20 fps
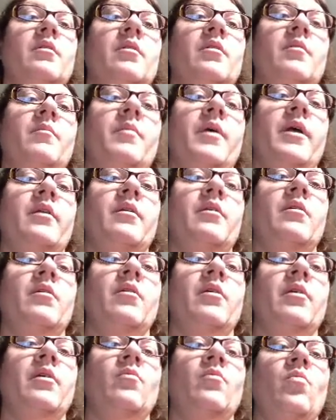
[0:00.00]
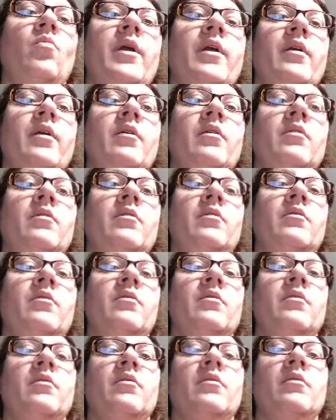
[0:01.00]
dependent on where
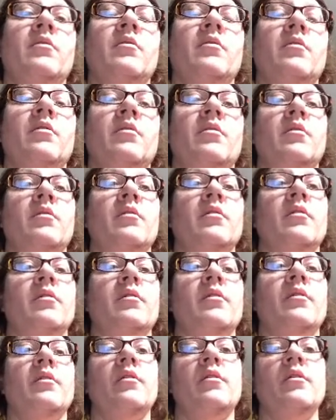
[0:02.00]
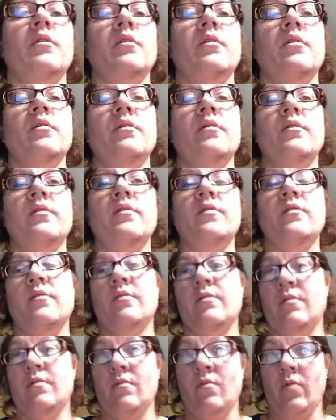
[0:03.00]
it
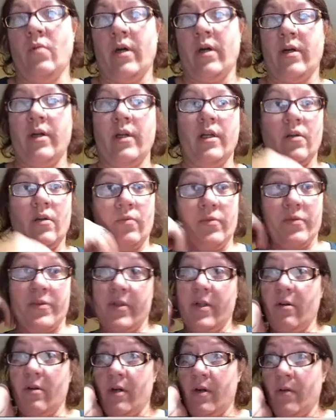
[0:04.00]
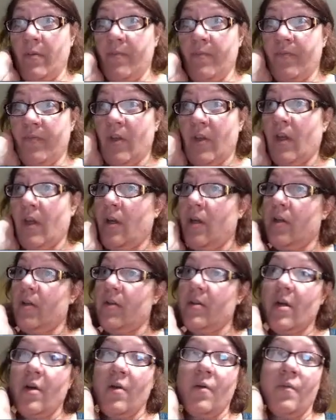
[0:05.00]
equals 0.
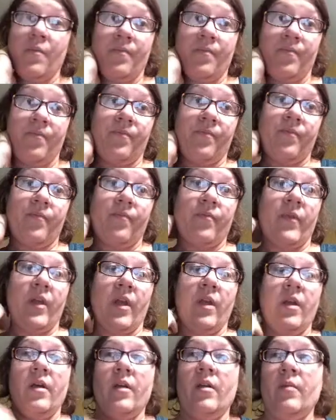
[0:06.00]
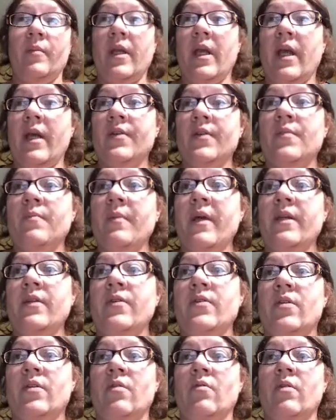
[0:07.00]
So it'll be x
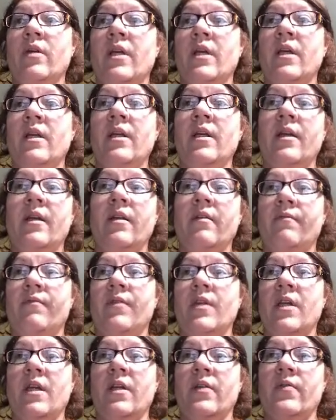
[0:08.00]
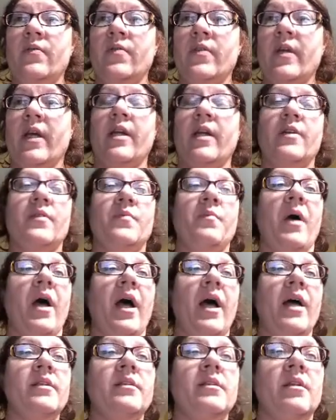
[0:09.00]
minus 3 if the inside is
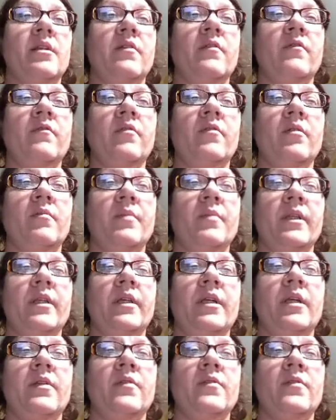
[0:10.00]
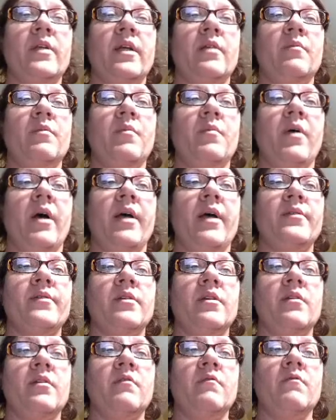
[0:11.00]
positive, but the inside will be
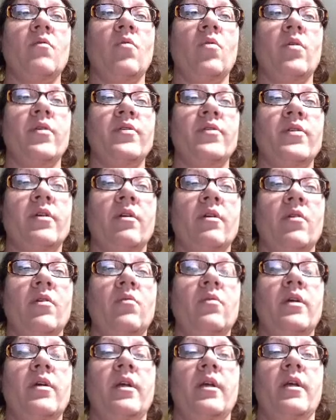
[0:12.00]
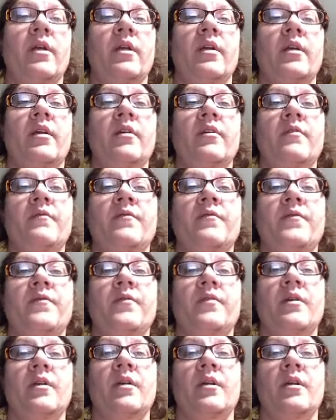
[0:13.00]
positive or 0 if